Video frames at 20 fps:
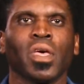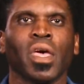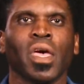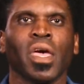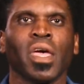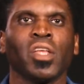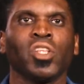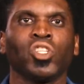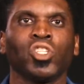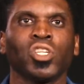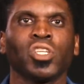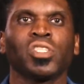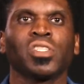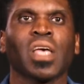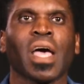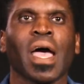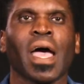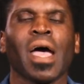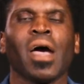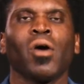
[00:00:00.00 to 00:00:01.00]
and just
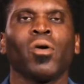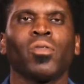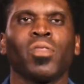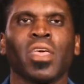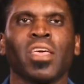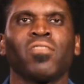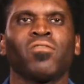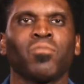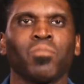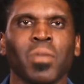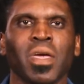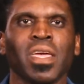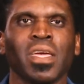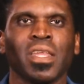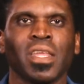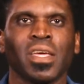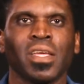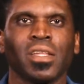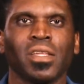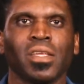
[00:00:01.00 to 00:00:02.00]
how they've
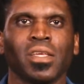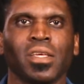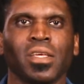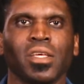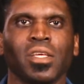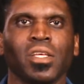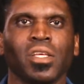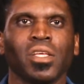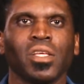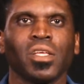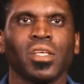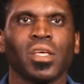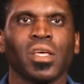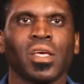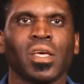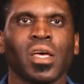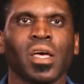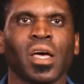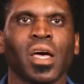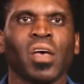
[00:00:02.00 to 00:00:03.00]
made it
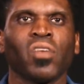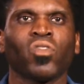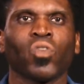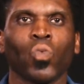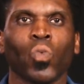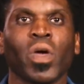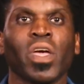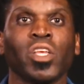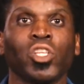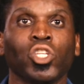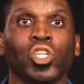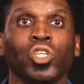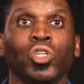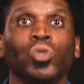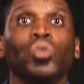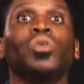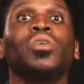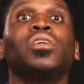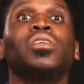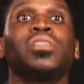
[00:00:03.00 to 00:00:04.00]
as a way
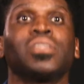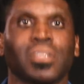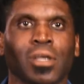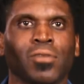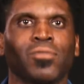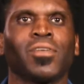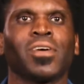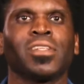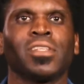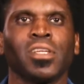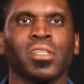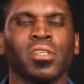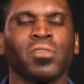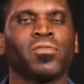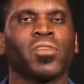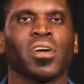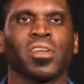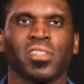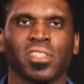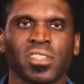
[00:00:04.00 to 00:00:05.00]
to
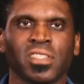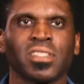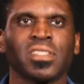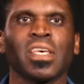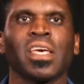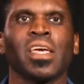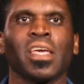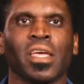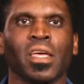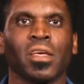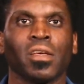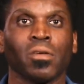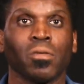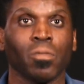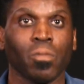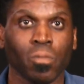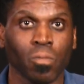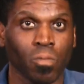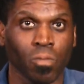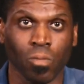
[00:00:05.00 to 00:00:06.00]
self-identify, to say
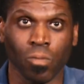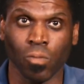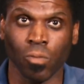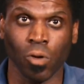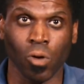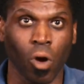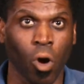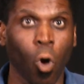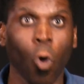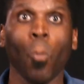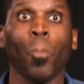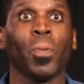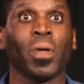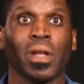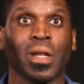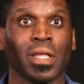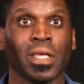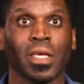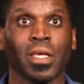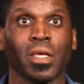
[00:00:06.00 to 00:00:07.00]

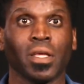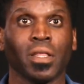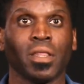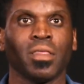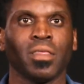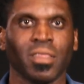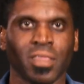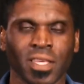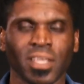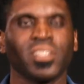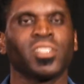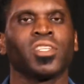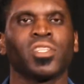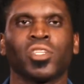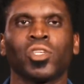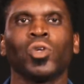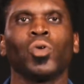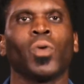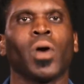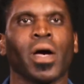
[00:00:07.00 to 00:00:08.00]
openly, this is
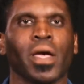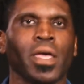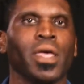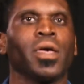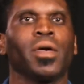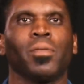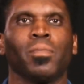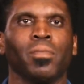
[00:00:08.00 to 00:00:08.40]
who I am.